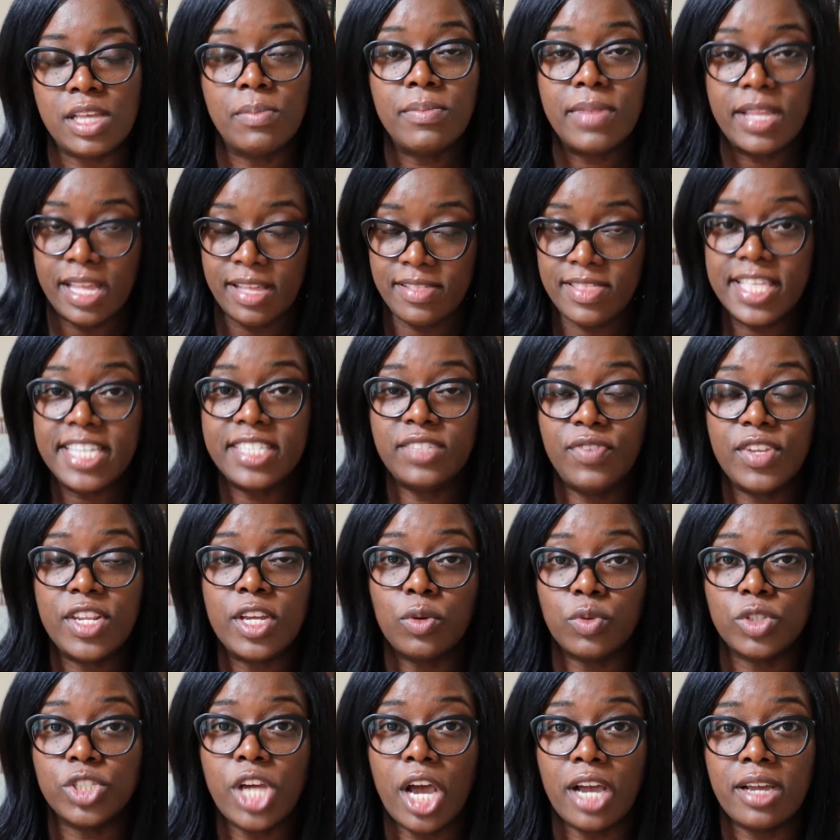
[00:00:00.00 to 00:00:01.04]
I mean, in this
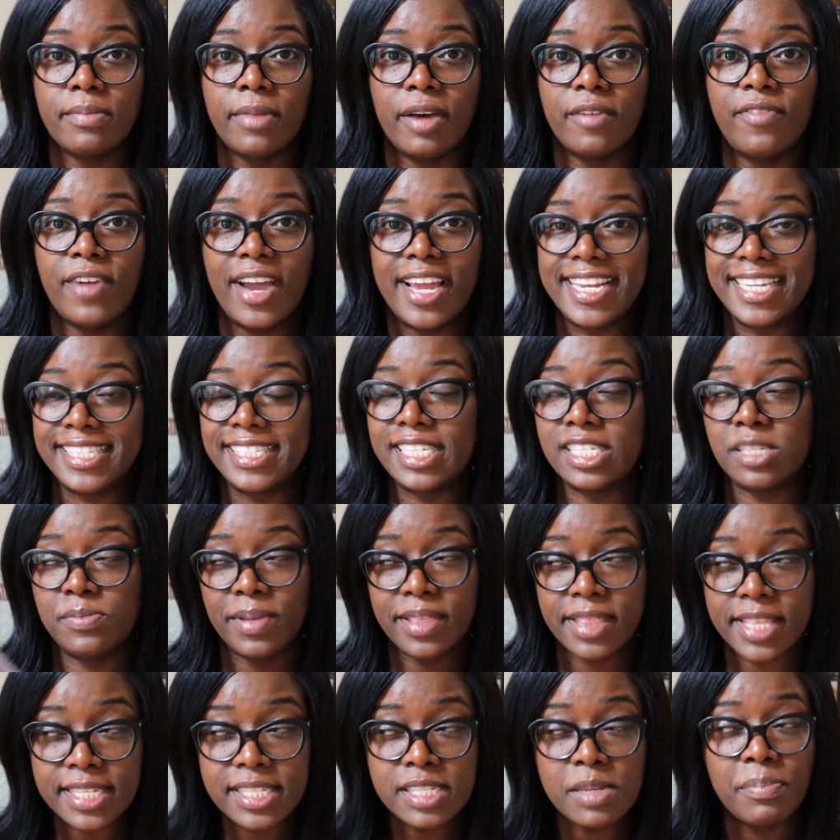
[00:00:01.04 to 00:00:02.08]
video, we're talking about finances,
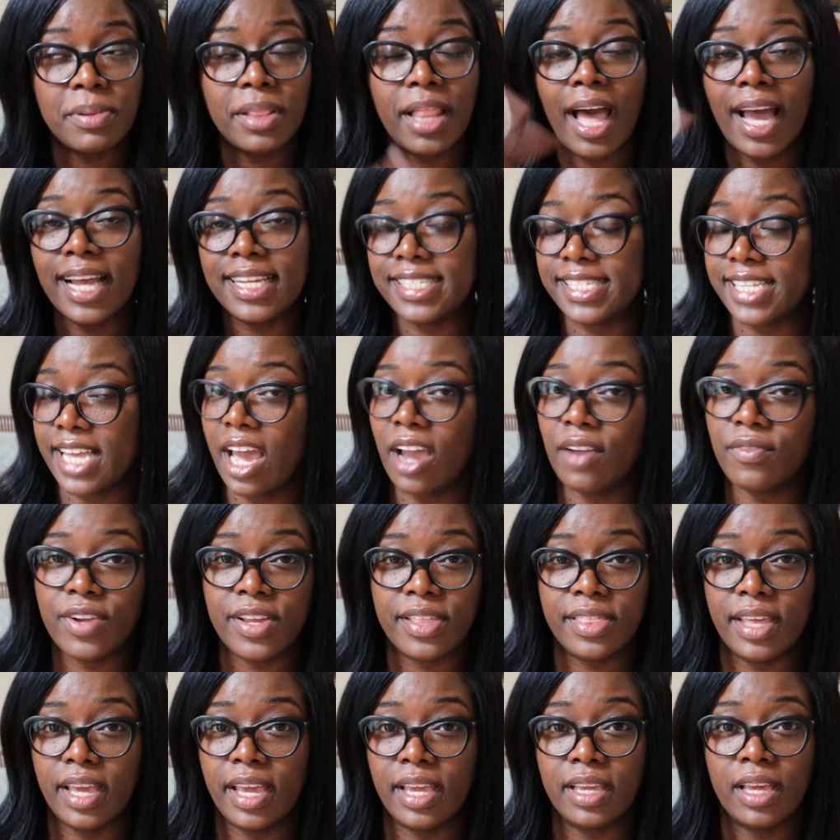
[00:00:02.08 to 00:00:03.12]
but this applies to
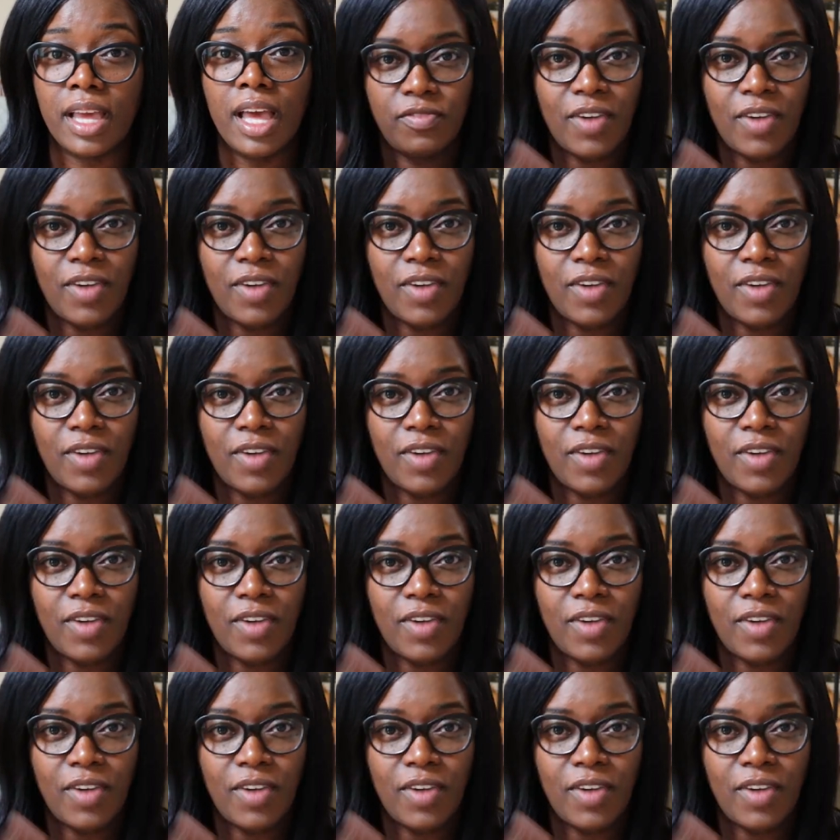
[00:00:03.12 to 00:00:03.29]
everything.